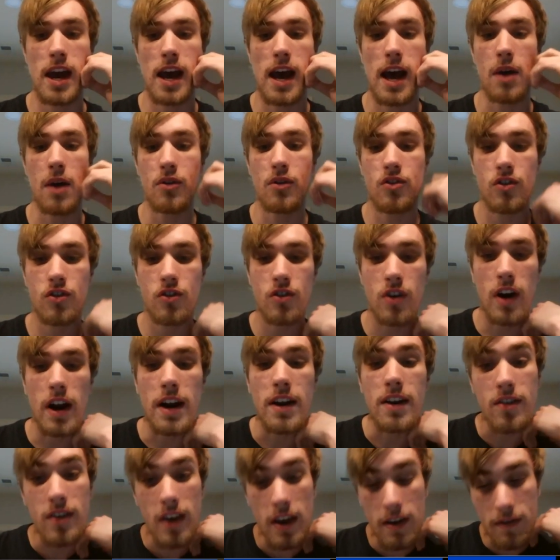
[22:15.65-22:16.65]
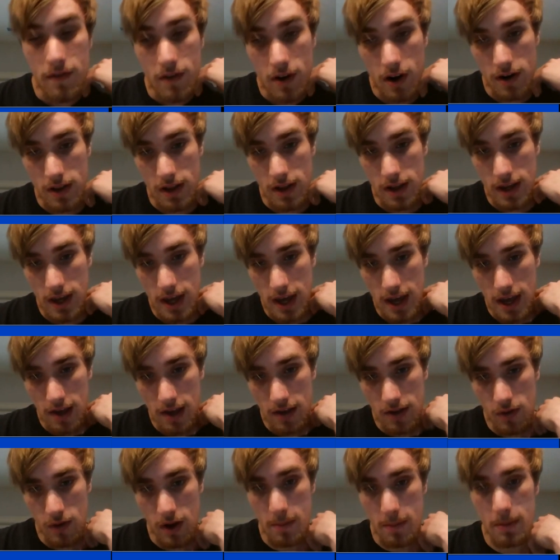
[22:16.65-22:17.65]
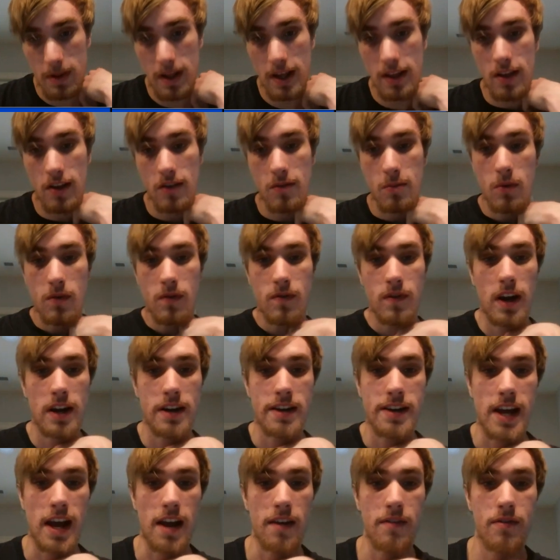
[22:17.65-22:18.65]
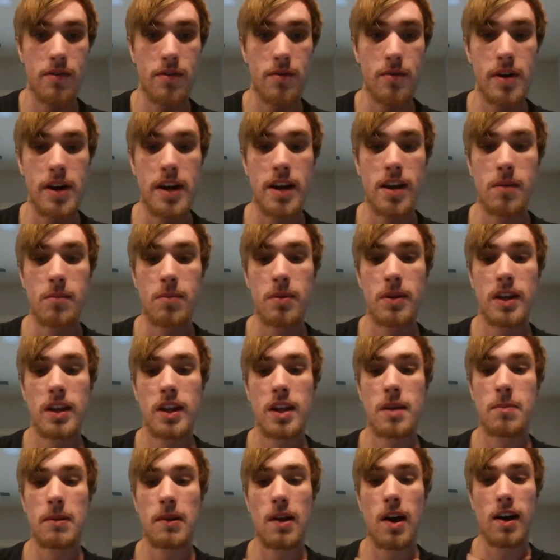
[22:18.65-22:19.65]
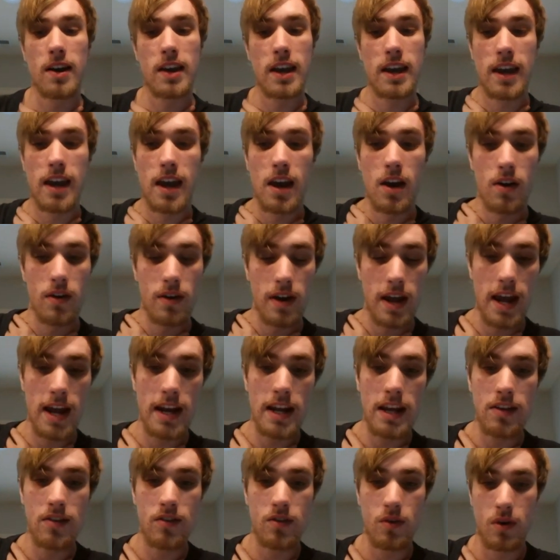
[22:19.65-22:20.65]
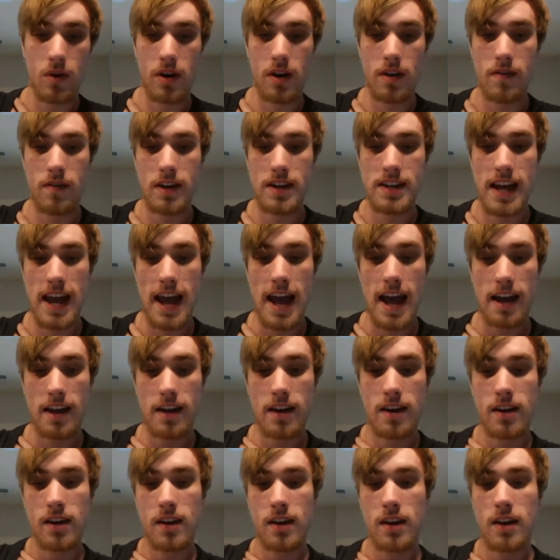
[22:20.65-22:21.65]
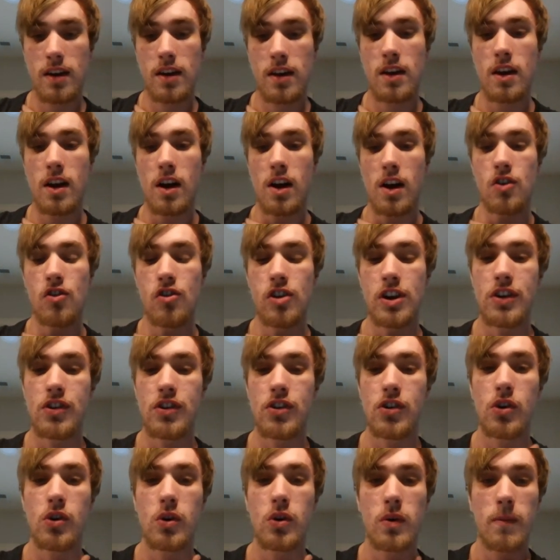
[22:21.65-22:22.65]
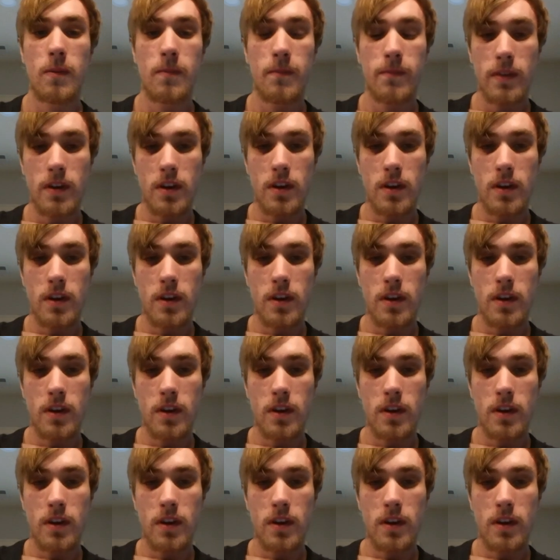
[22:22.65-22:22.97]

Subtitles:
I was just trying to safeguard the king, so I played this move knight to f3, completely blocking out any sort of attack on g2,